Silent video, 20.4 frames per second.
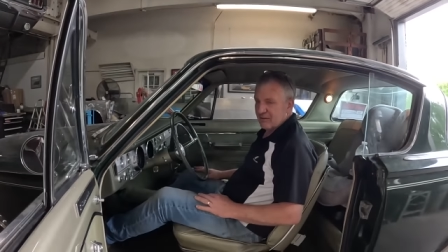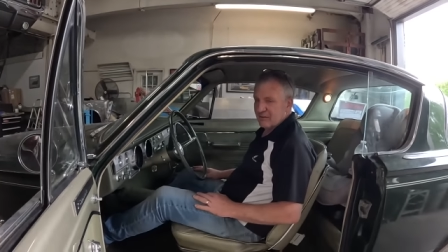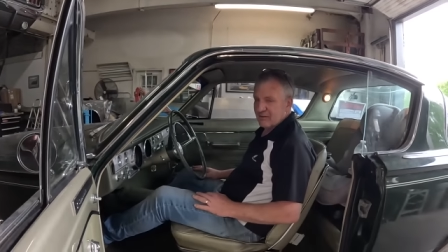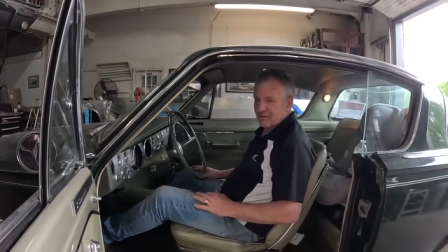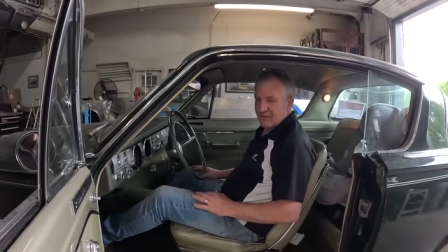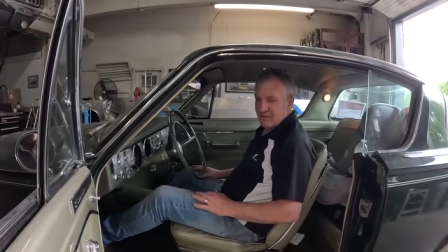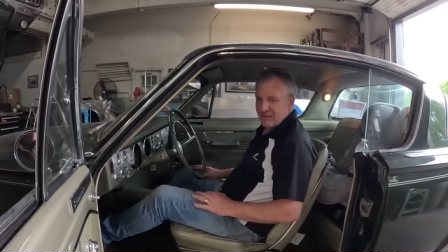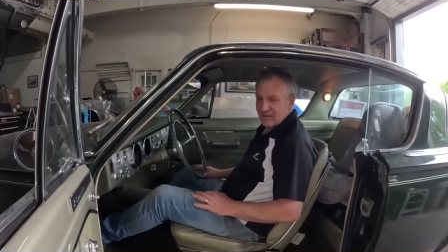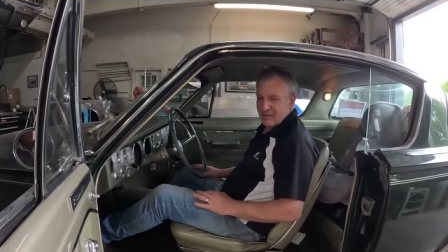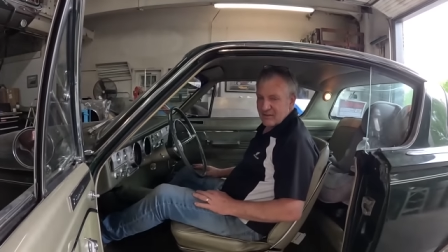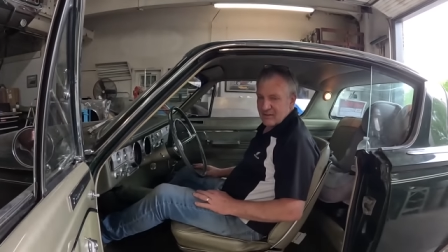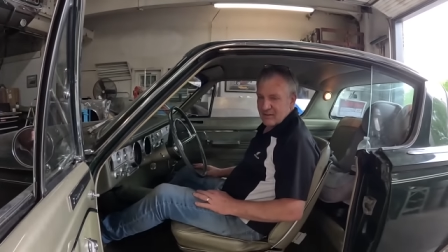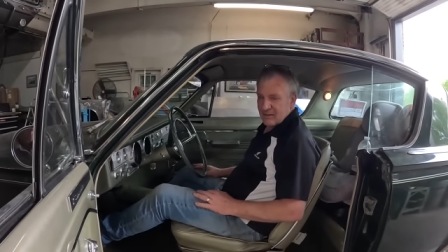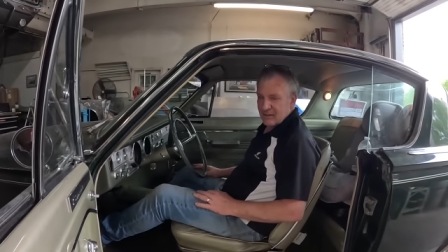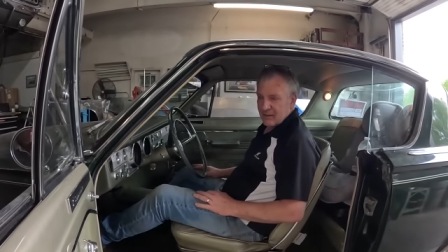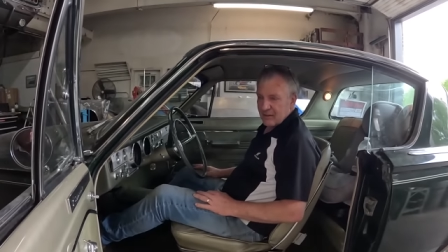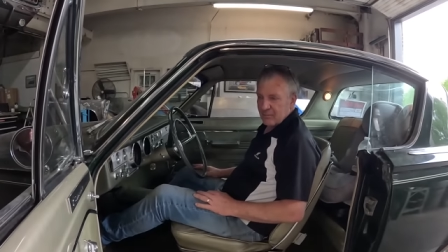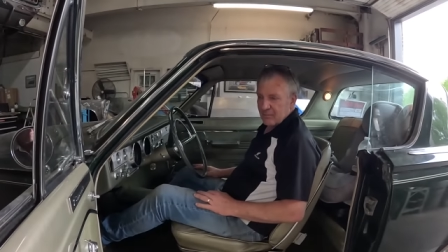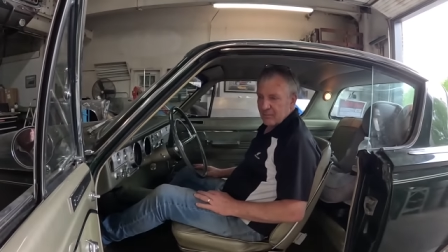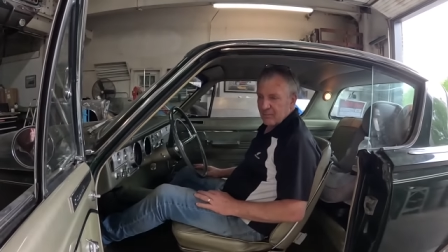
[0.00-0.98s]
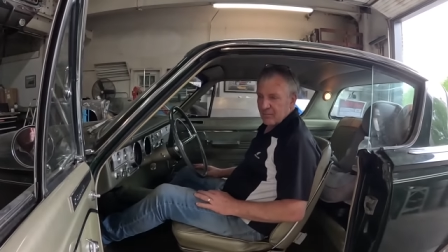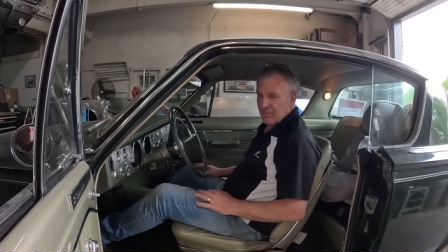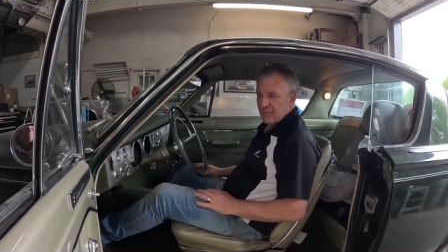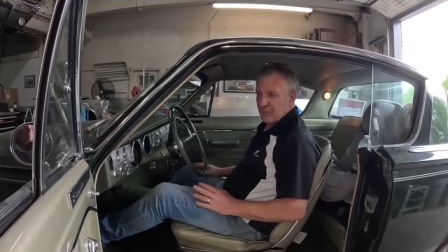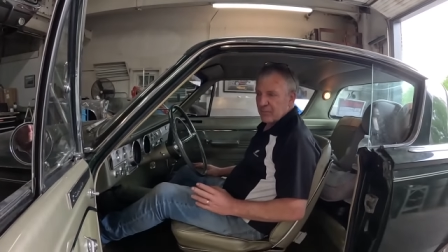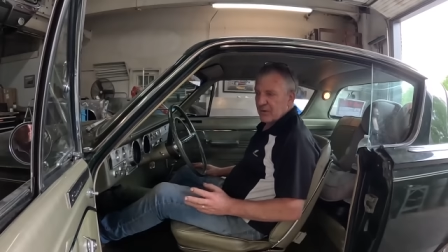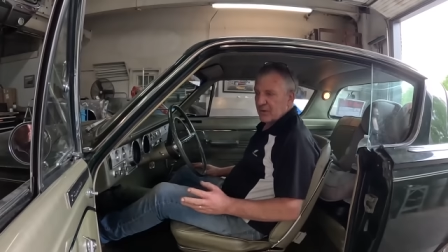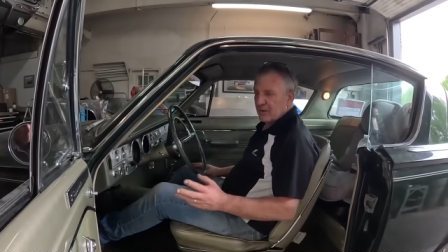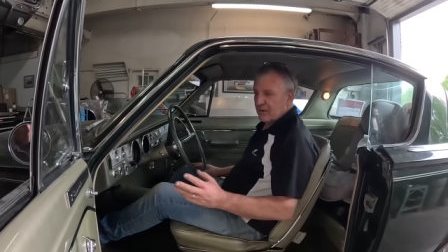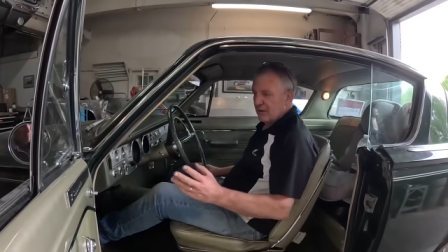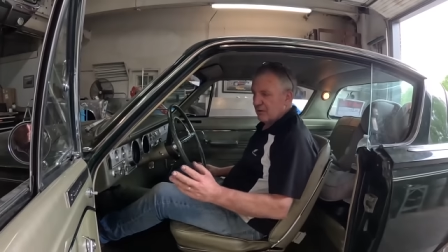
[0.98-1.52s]
it it's, um,
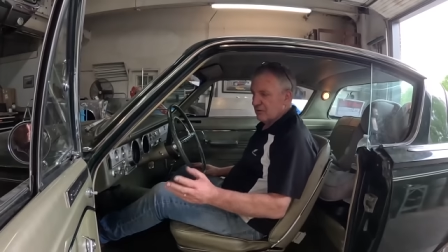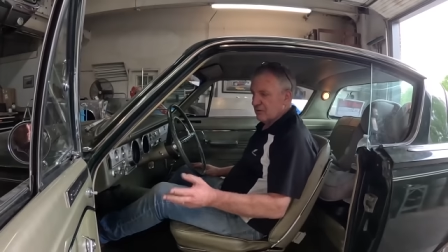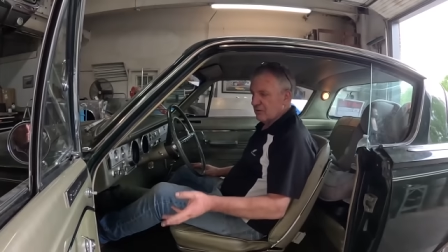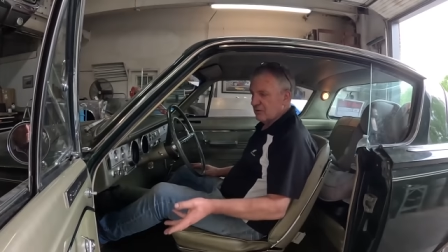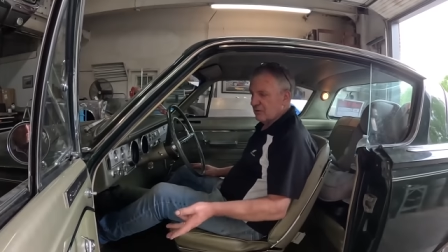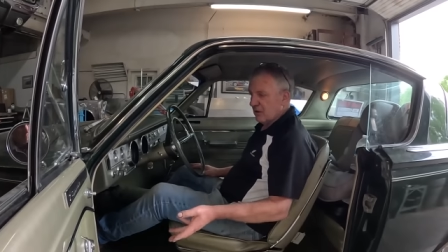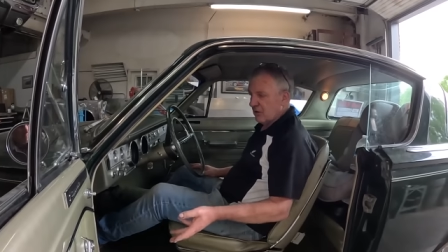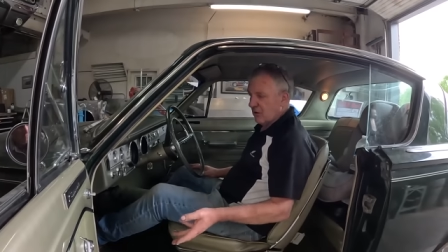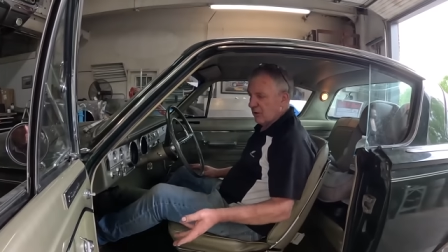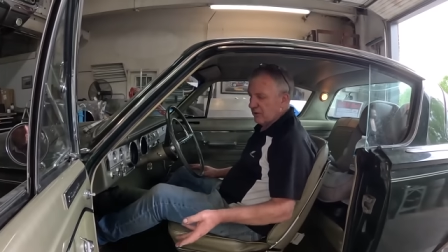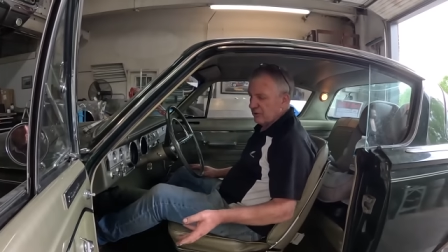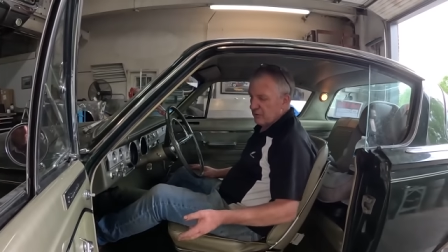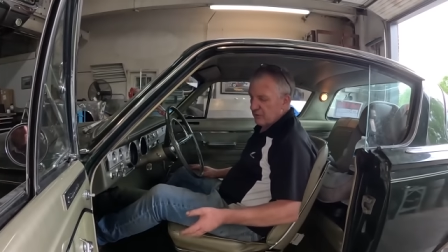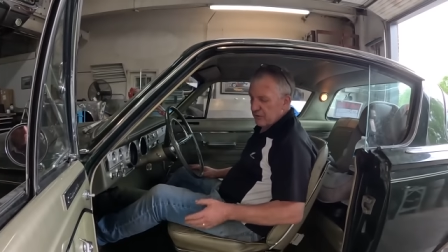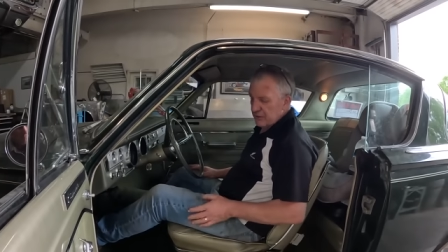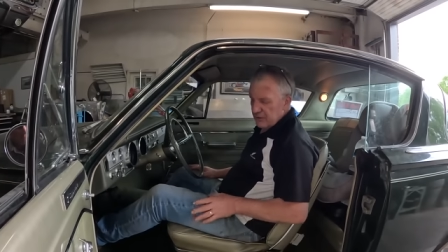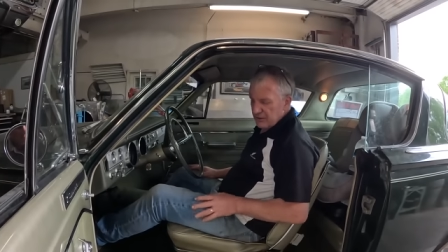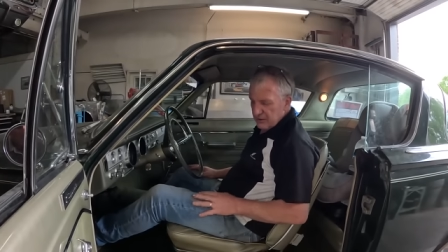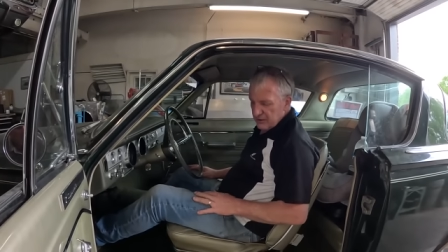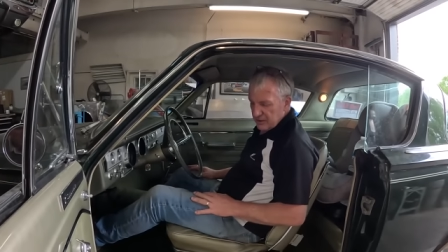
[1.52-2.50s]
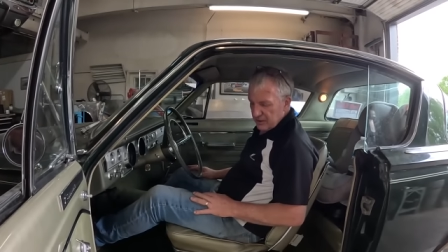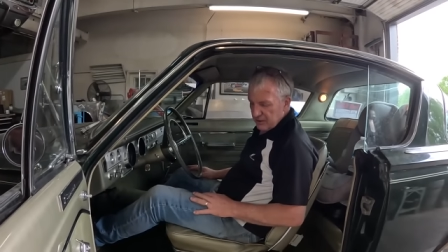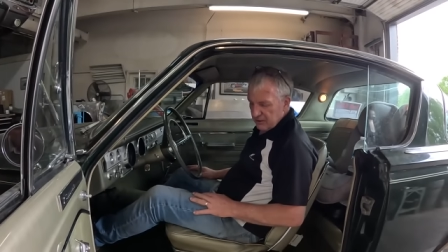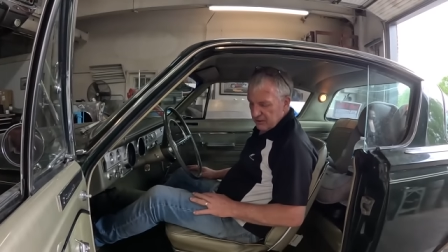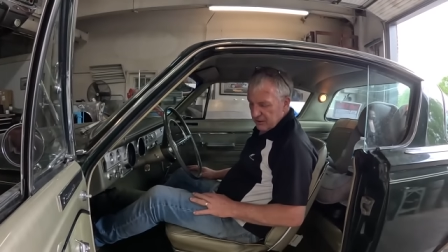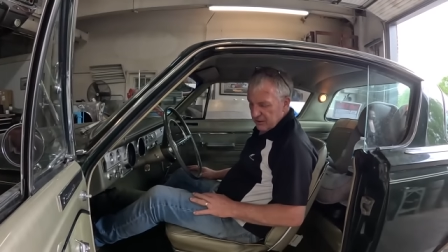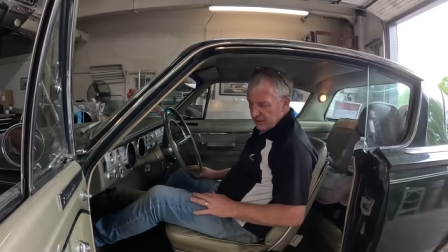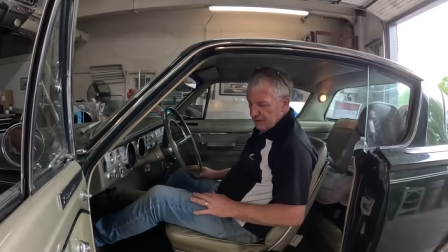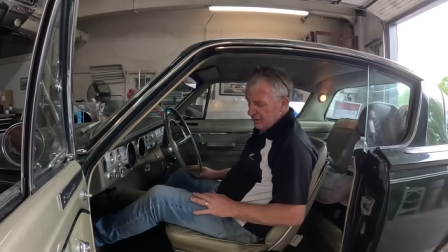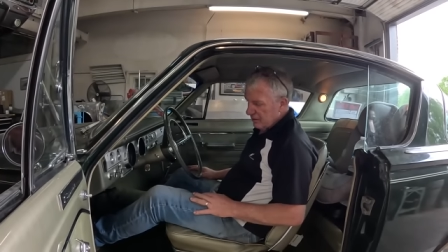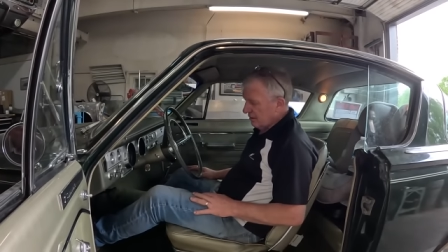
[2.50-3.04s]
it's got the light green
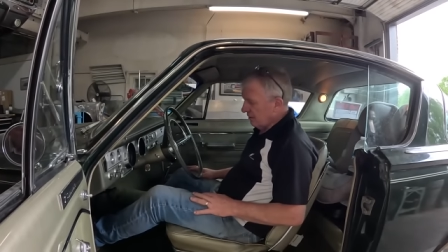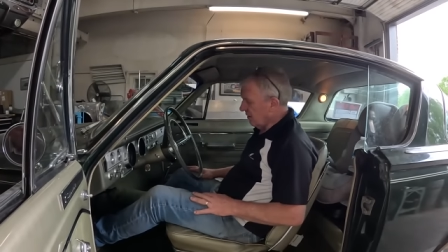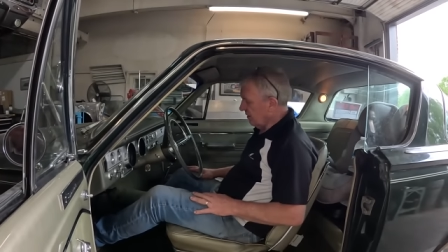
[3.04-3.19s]
interior.